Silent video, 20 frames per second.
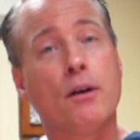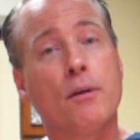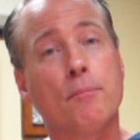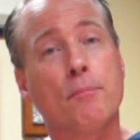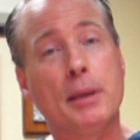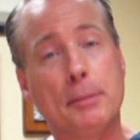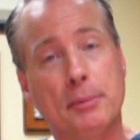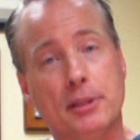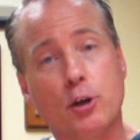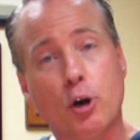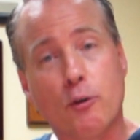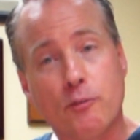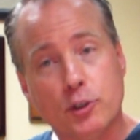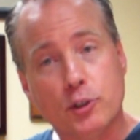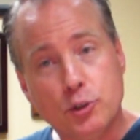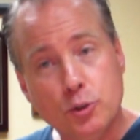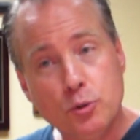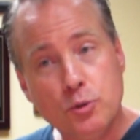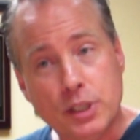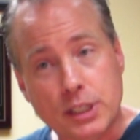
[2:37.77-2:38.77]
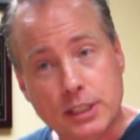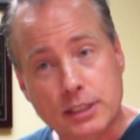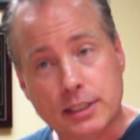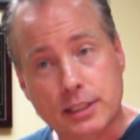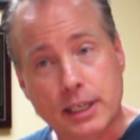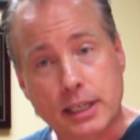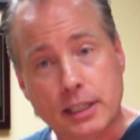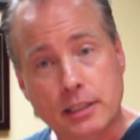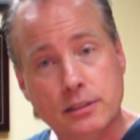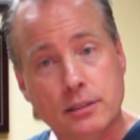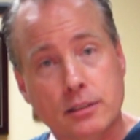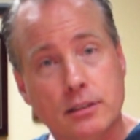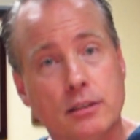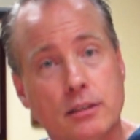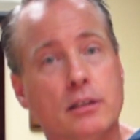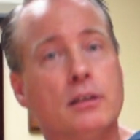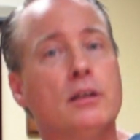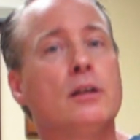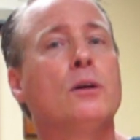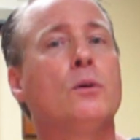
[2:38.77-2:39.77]
People that overdo these things
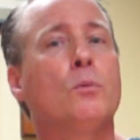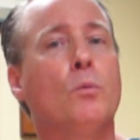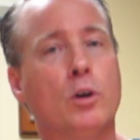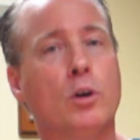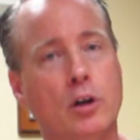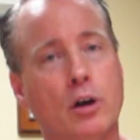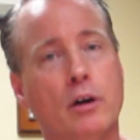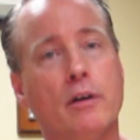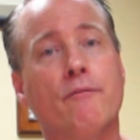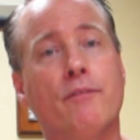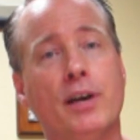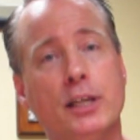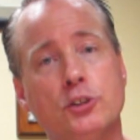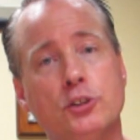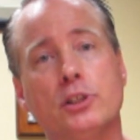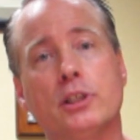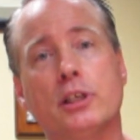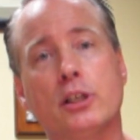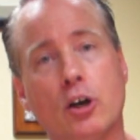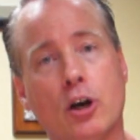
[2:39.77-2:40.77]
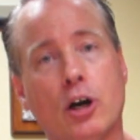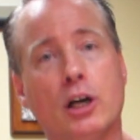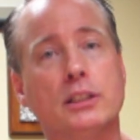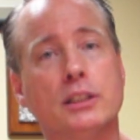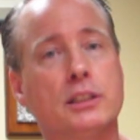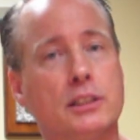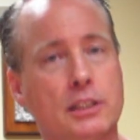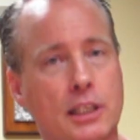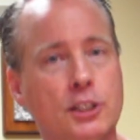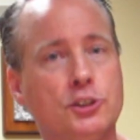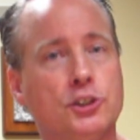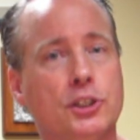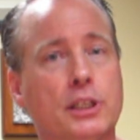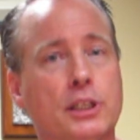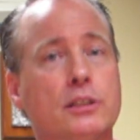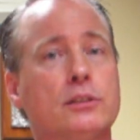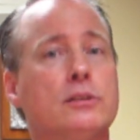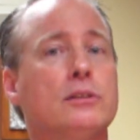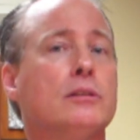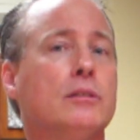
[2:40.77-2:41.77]
will eventually cause
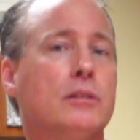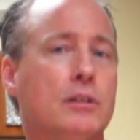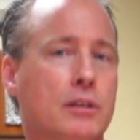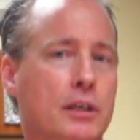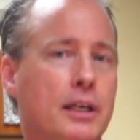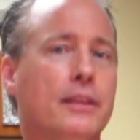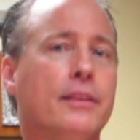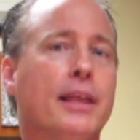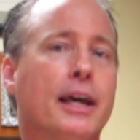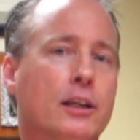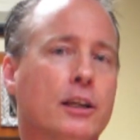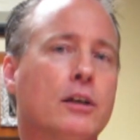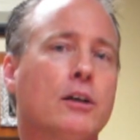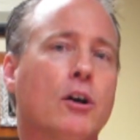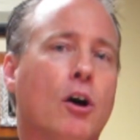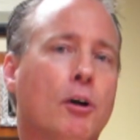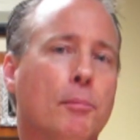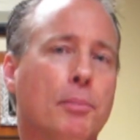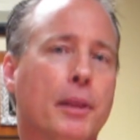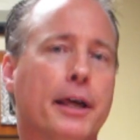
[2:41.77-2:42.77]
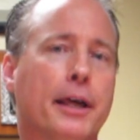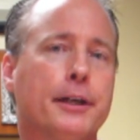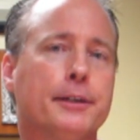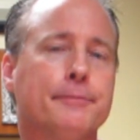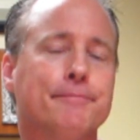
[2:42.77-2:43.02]
sludginess in that gallbladder.